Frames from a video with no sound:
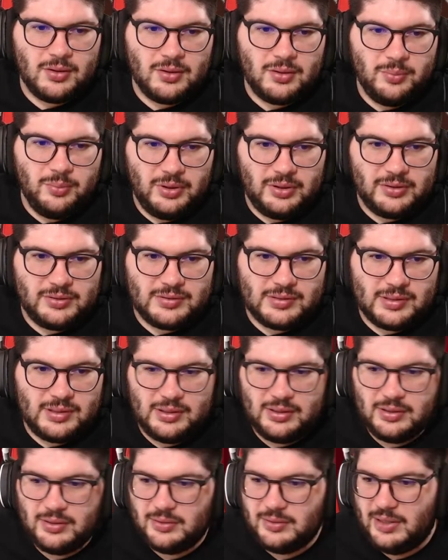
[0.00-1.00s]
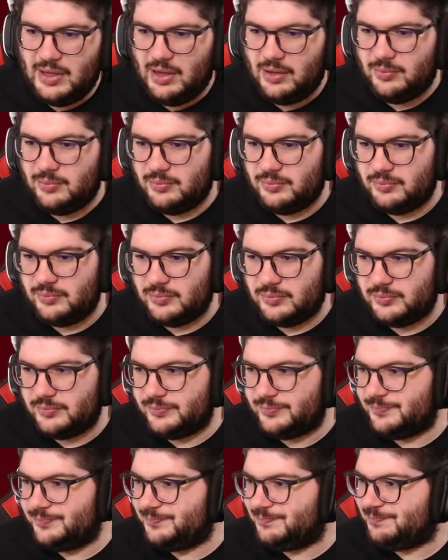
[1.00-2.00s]
But uh, yeah,
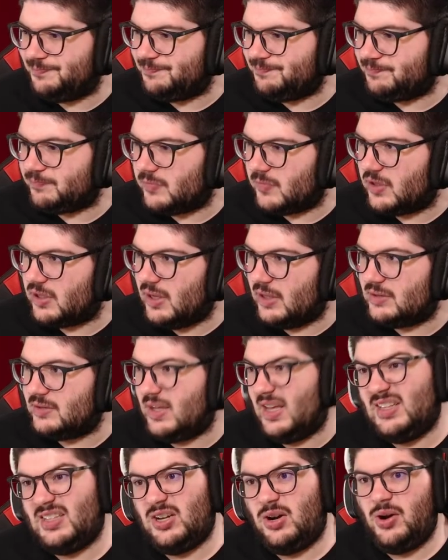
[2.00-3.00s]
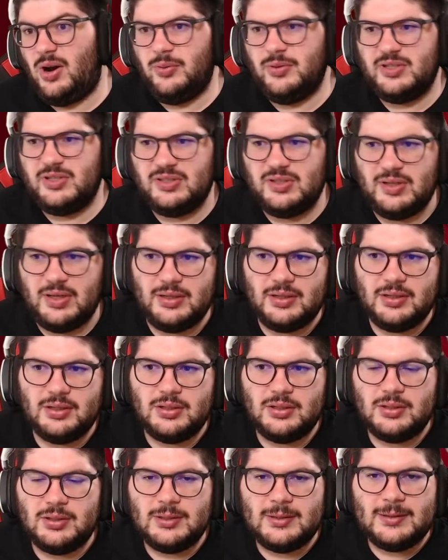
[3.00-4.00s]
that that's how I would see it.
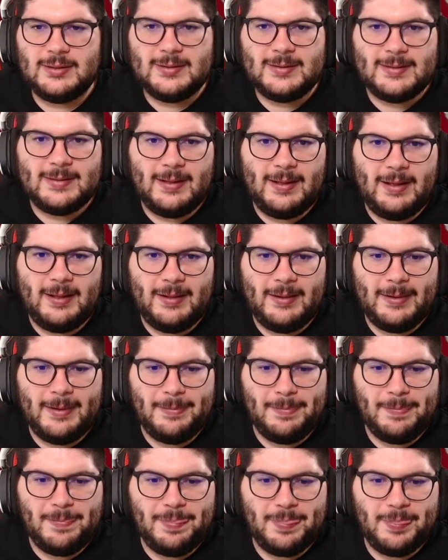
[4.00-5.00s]
Um,